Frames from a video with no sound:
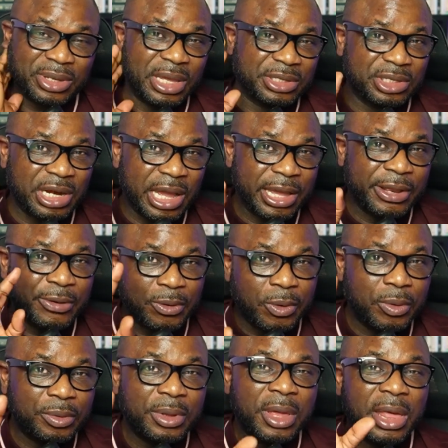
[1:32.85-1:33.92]
Nigeria
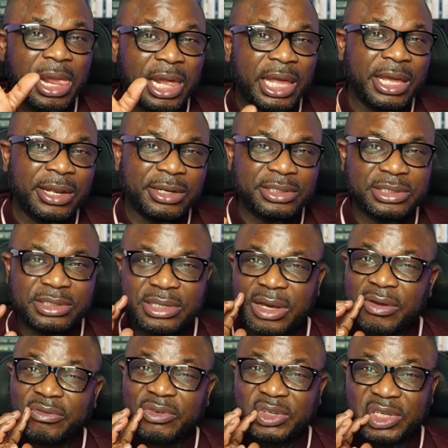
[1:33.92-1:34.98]
alone, English is our
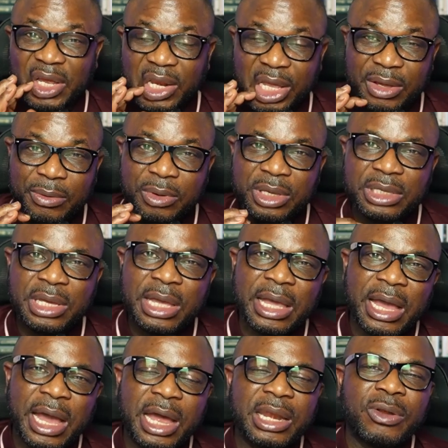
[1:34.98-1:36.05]
official language,
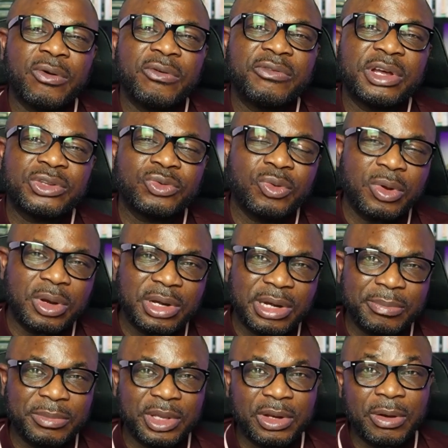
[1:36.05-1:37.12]
and over
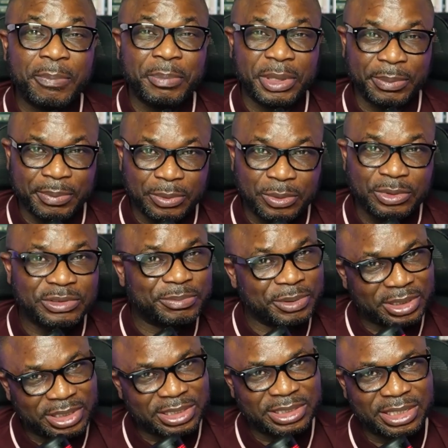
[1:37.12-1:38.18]
200 million people
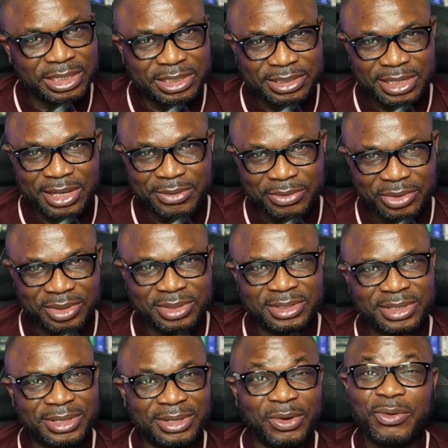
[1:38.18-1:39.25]
speak this English
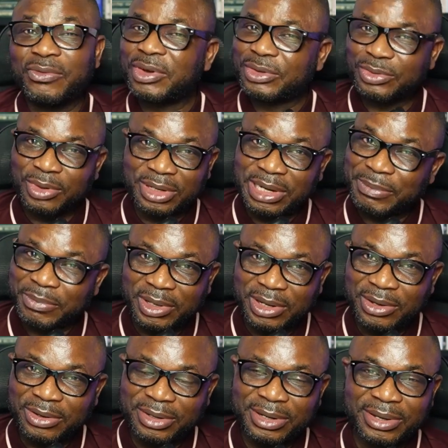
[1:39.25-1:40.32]
language. Over 200 million.